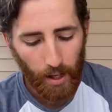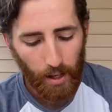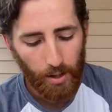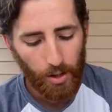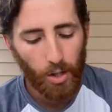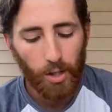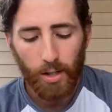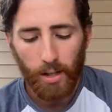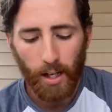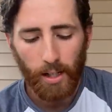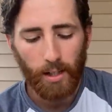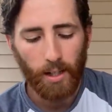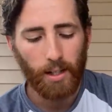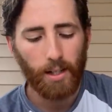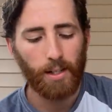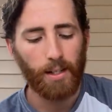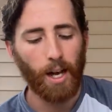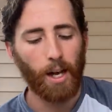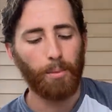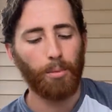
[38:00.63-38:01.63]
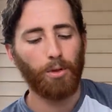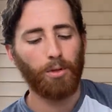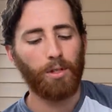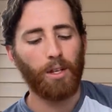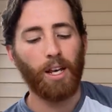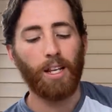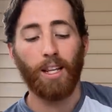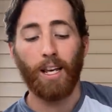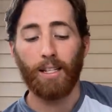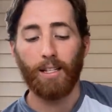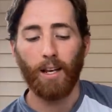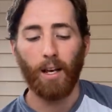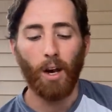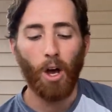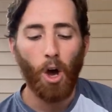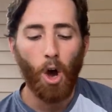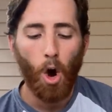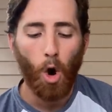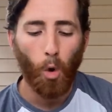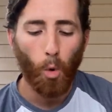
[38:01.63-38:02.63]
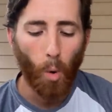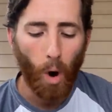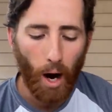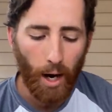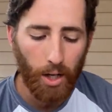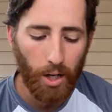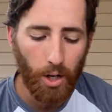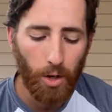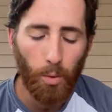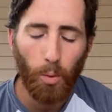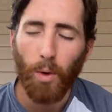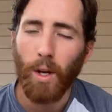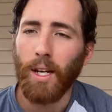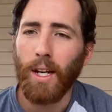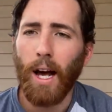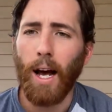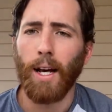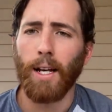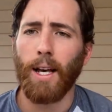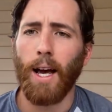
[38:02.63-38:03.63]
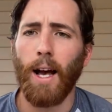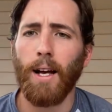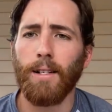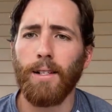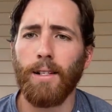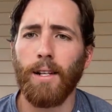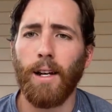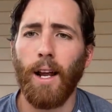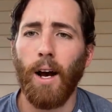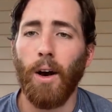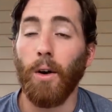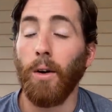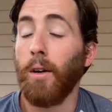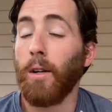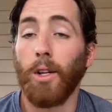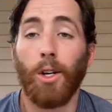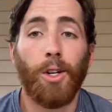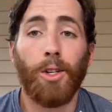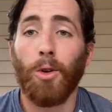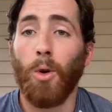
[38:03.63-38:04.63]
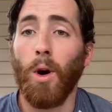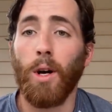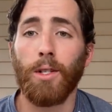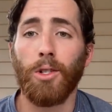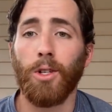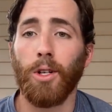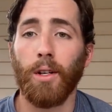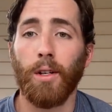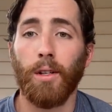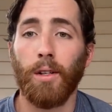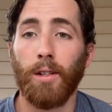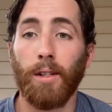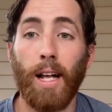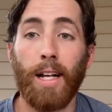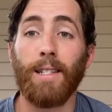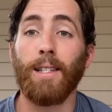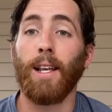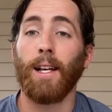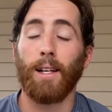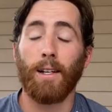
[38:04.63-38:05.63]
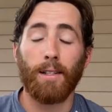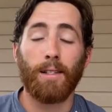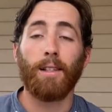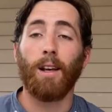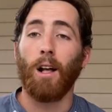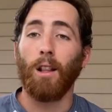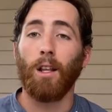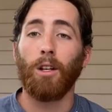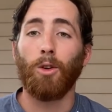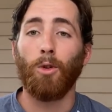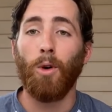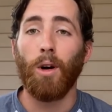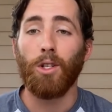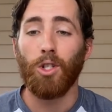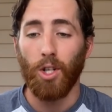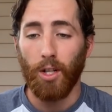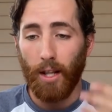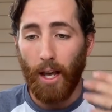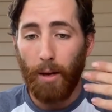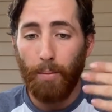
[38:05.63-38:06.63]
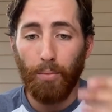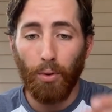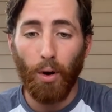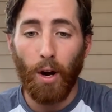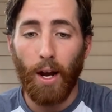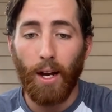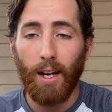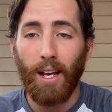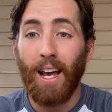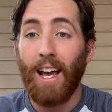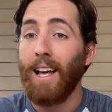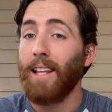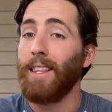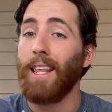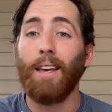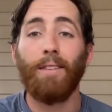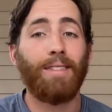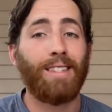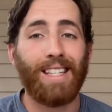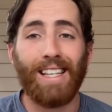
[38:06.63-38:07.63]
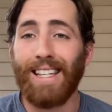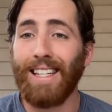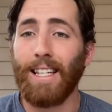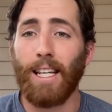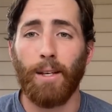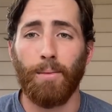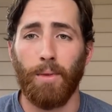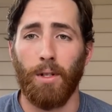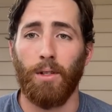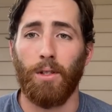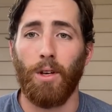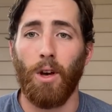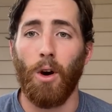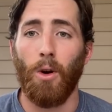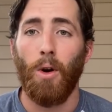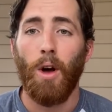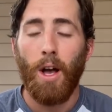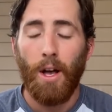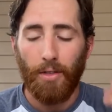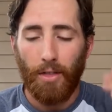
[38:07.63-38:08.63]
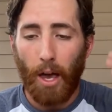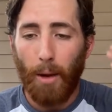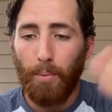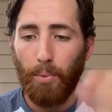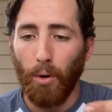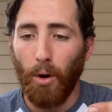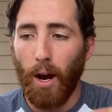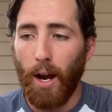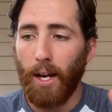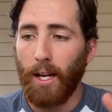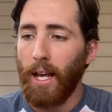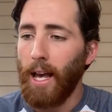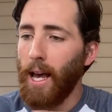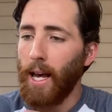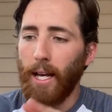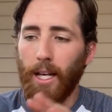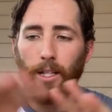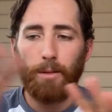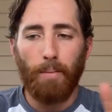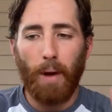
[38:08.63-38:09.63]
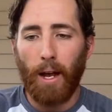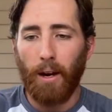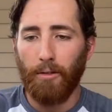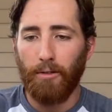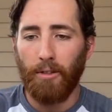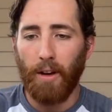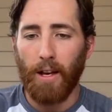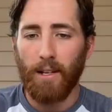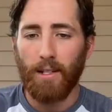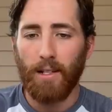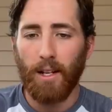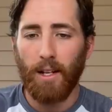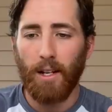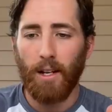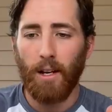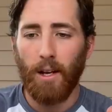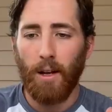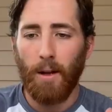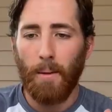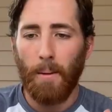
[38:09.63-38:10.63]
Just like the disciples, and they said, why could we not cast it out? Good question. That's like a solid question. They prayed. They've seen demons go. They prayed. He's manifesting.